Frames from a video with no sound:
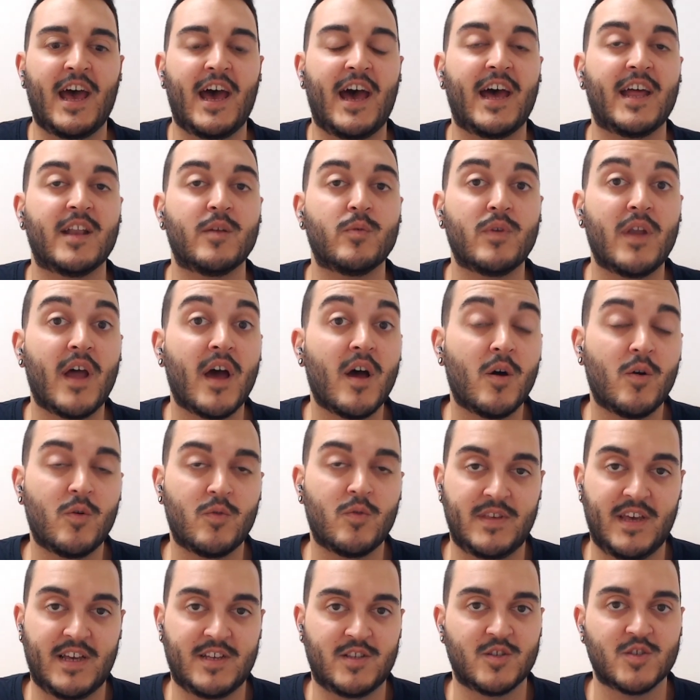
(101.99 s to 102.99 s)
And now
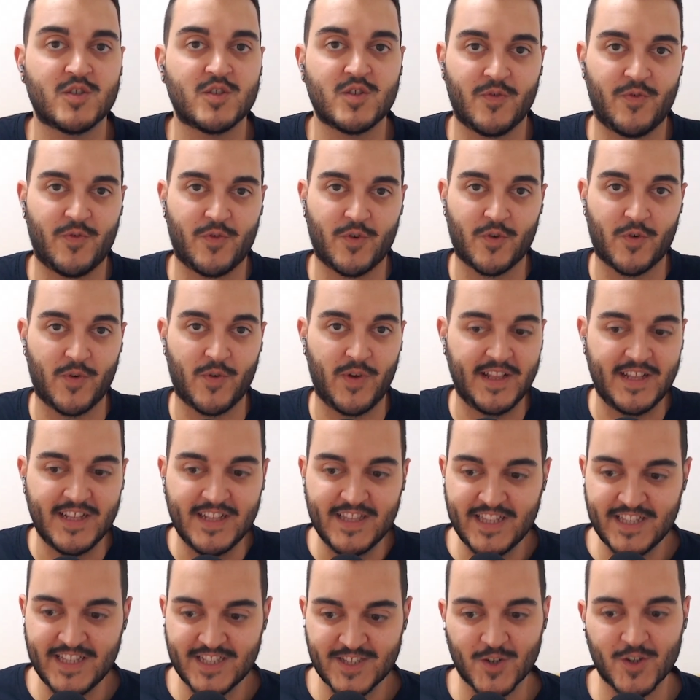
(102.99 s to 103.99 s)
just also for
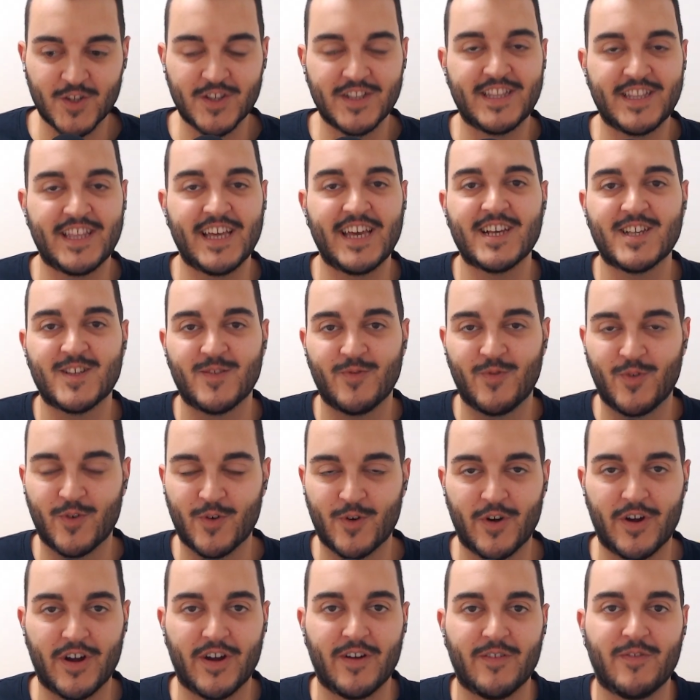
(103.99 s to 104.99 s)
creating this context
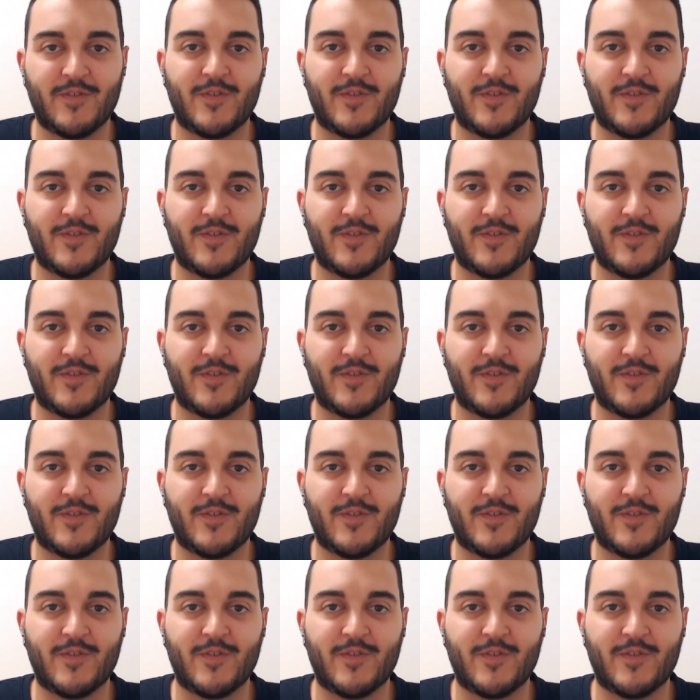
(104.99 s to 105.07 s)
for